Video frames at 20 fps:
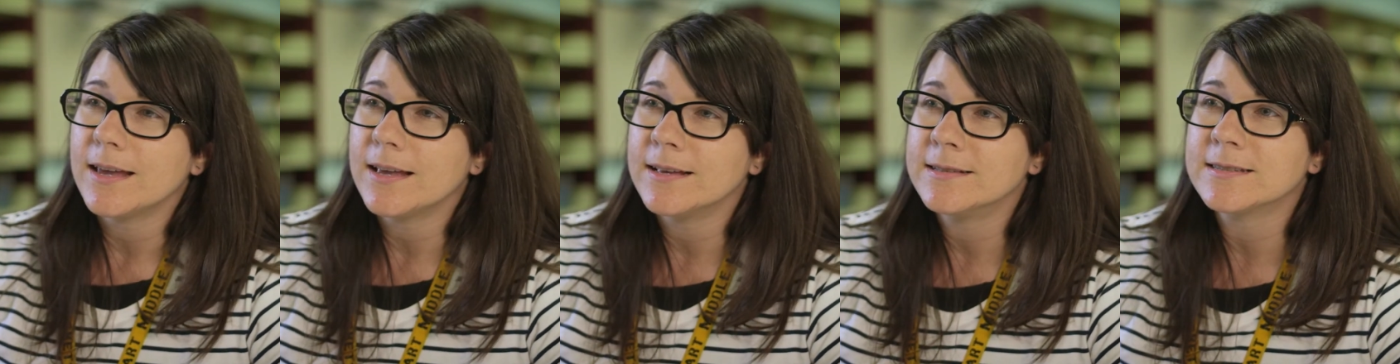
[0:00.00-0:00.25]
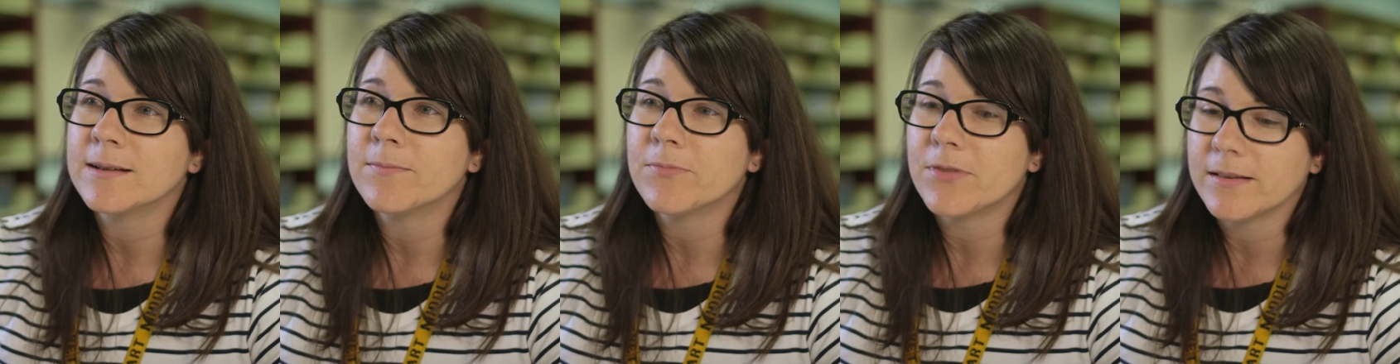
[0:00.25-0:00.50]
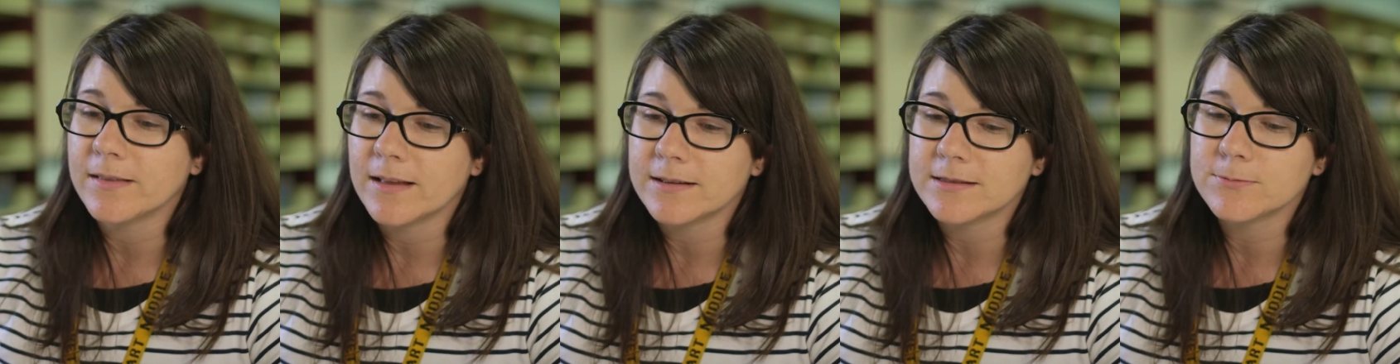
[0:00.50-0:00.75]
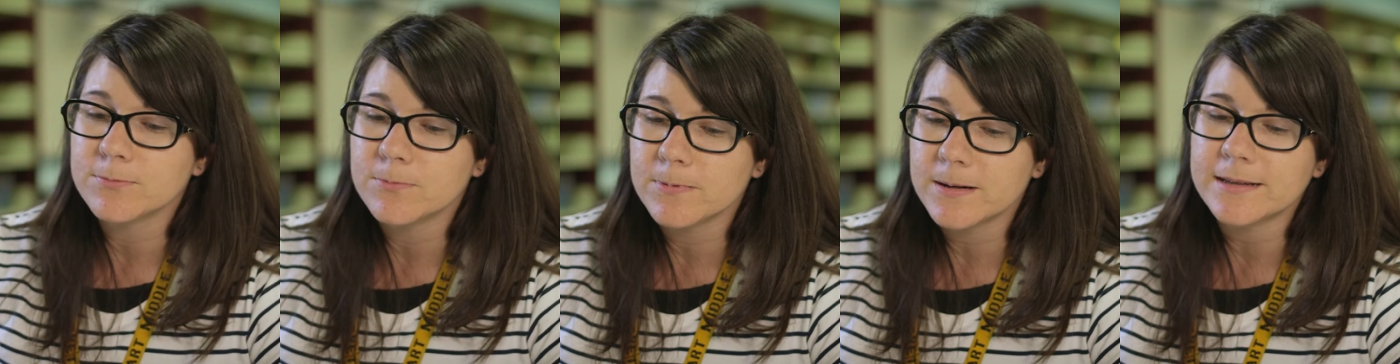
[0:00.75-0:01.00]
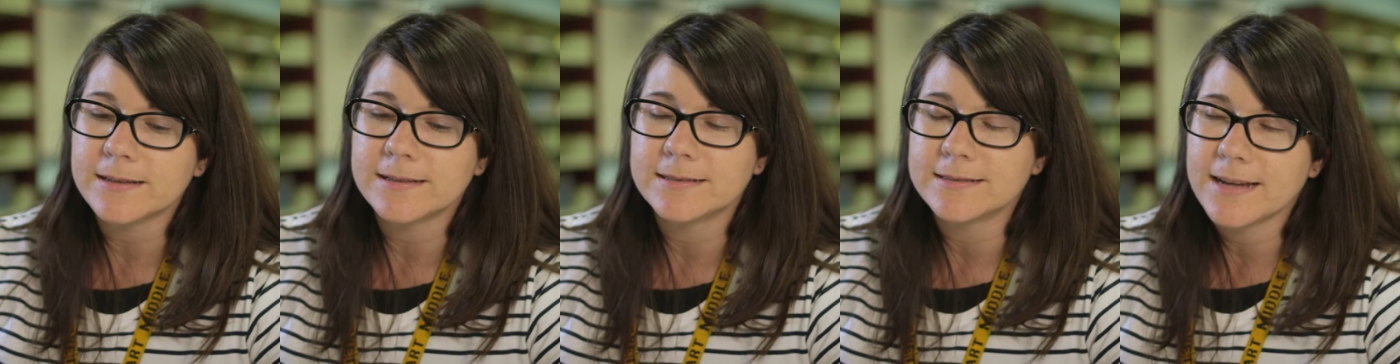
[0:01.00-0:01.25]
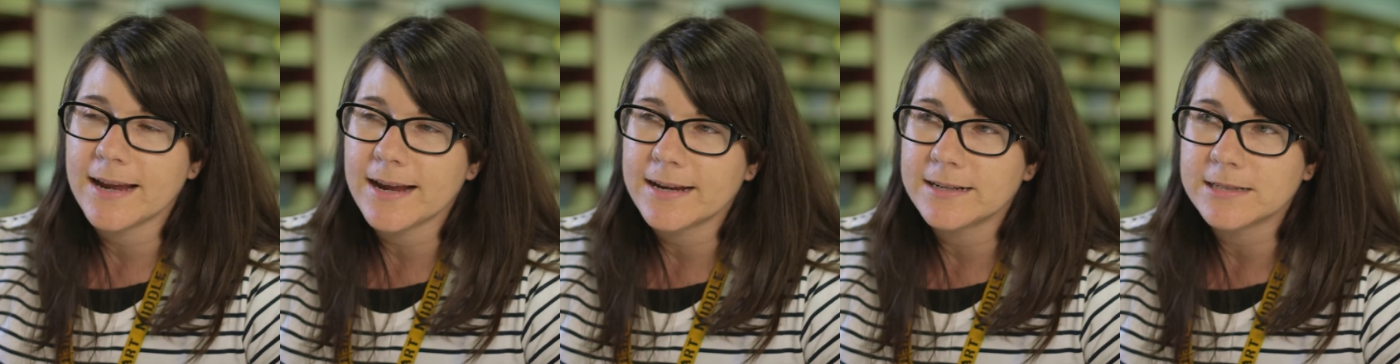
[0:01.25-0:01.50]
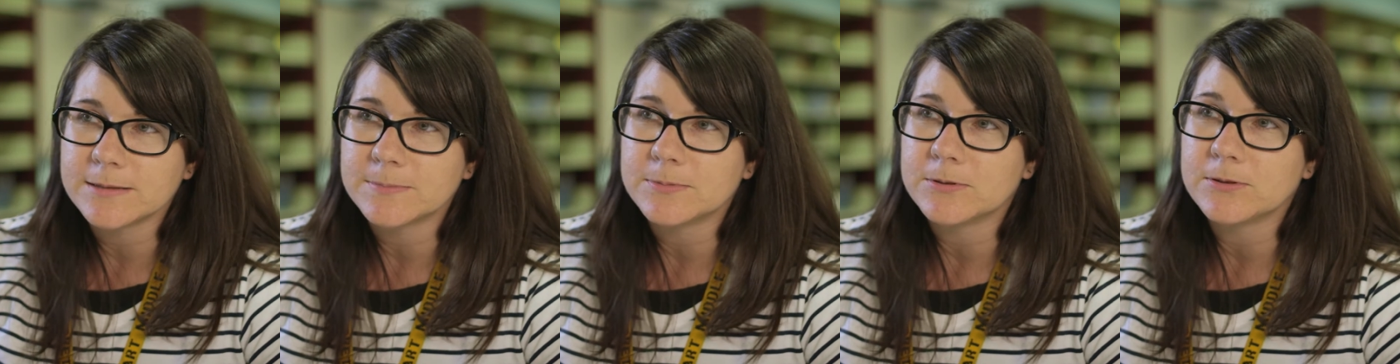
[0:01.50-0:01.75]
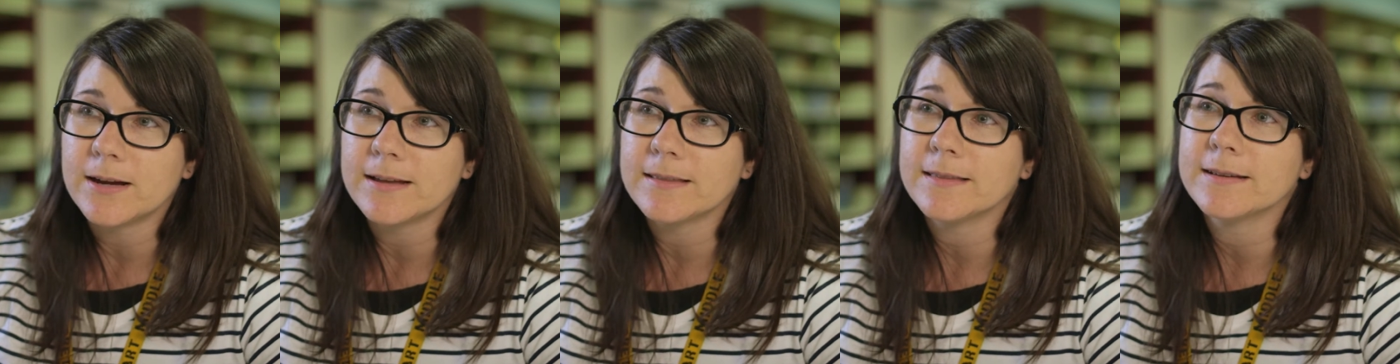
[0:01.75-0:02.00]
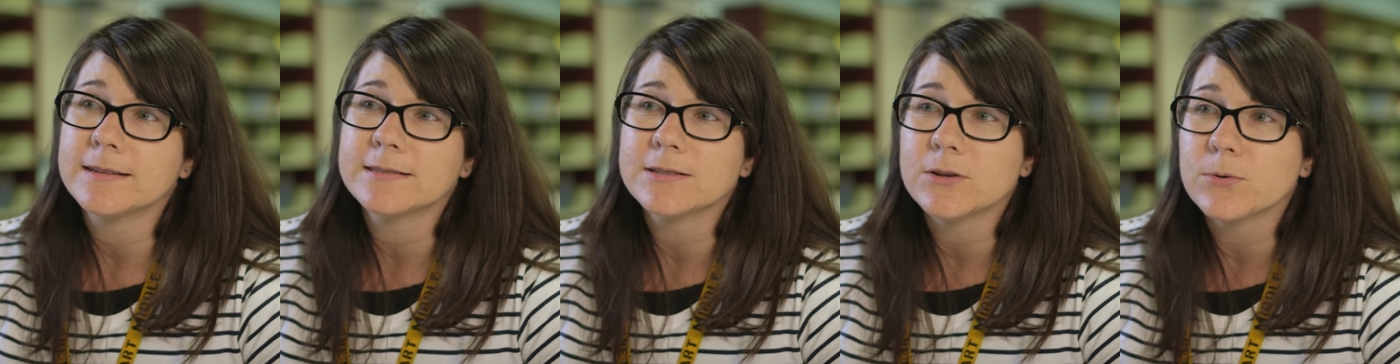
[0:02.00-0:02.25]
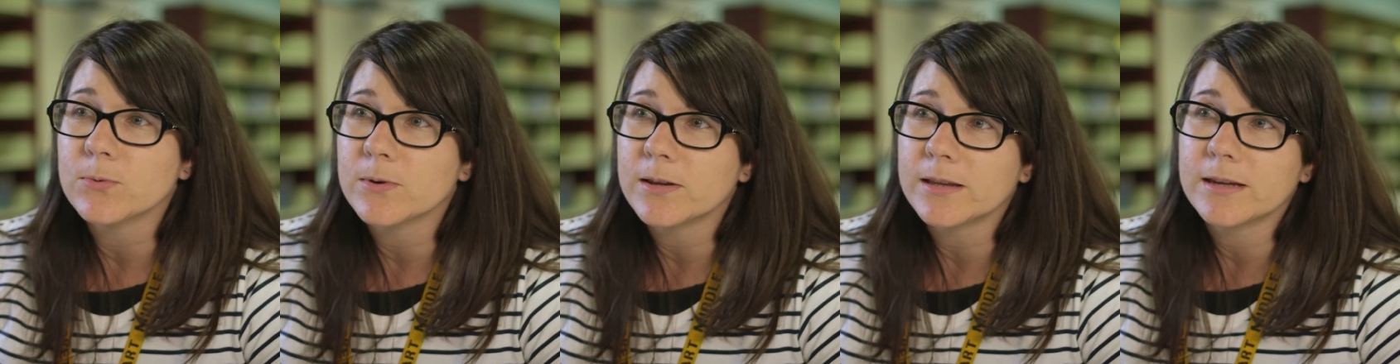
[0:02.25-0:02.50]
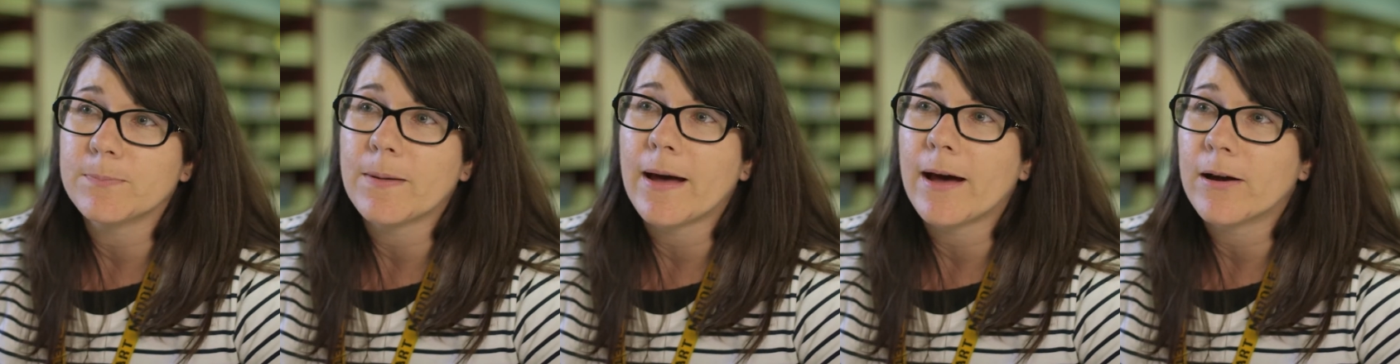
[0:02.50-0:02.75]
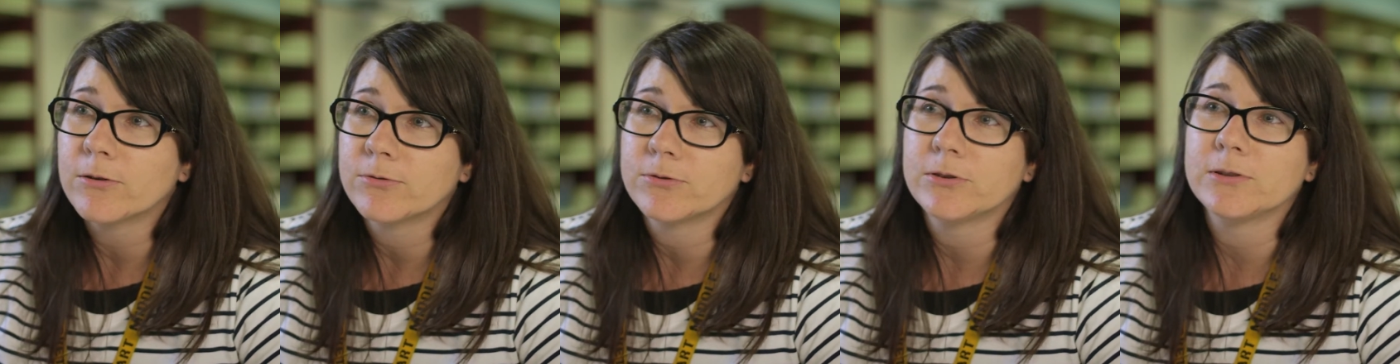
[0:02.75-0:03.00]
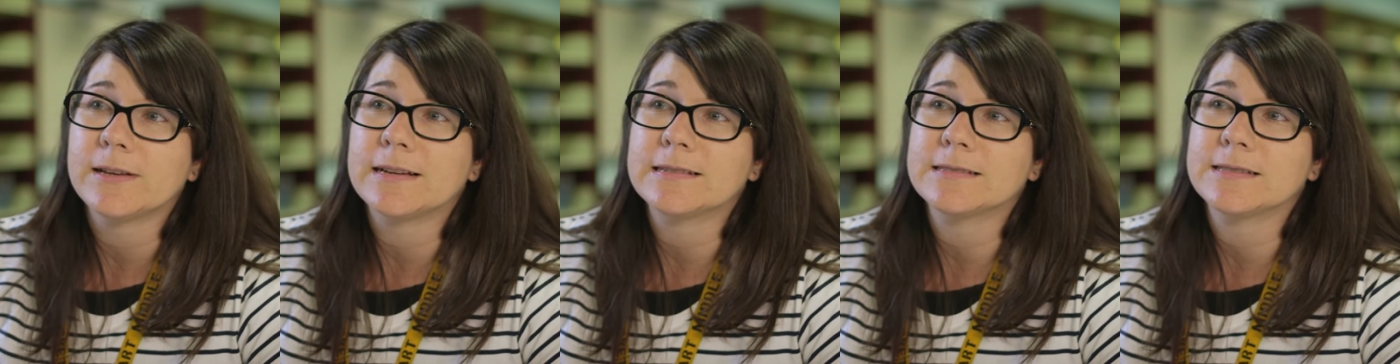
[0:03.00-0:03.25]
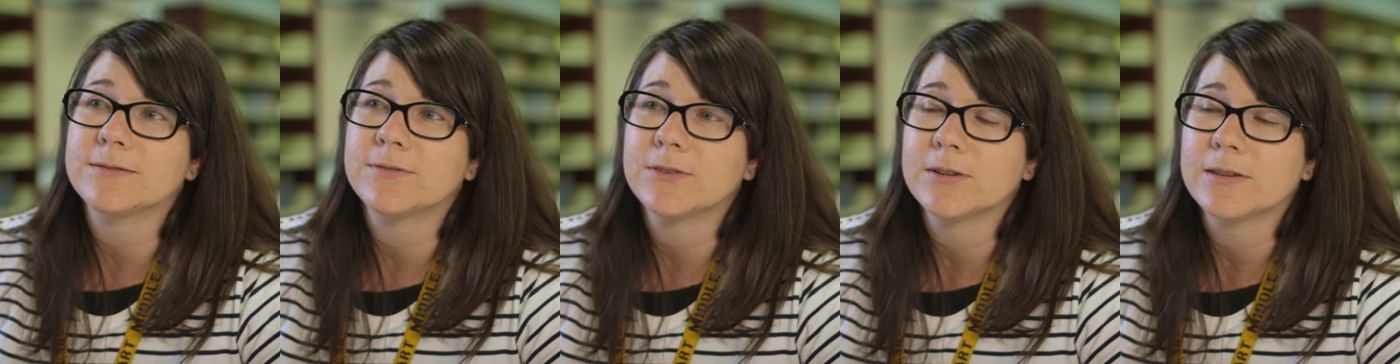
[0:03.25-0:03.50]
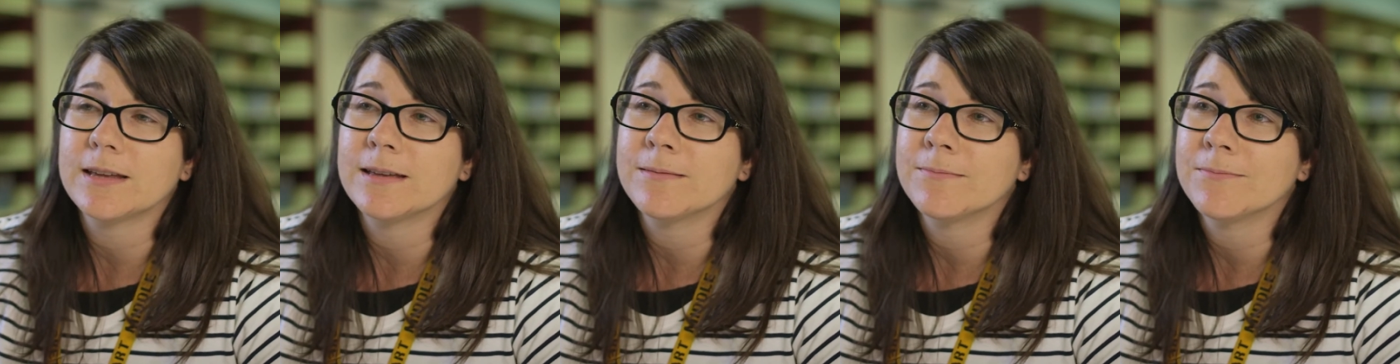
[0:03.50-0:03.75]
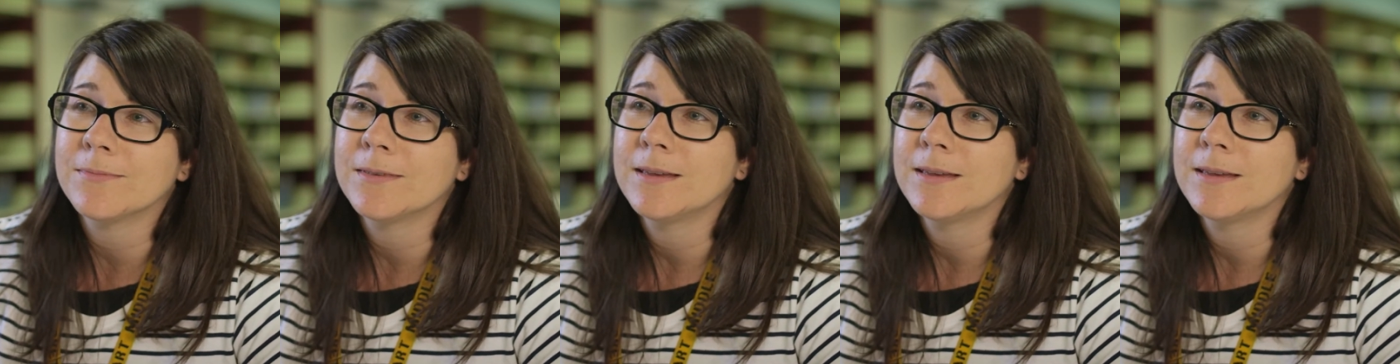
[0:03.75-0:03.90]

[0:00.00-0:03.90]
in something that's real and tangible, I think is a really powerful lesson for them.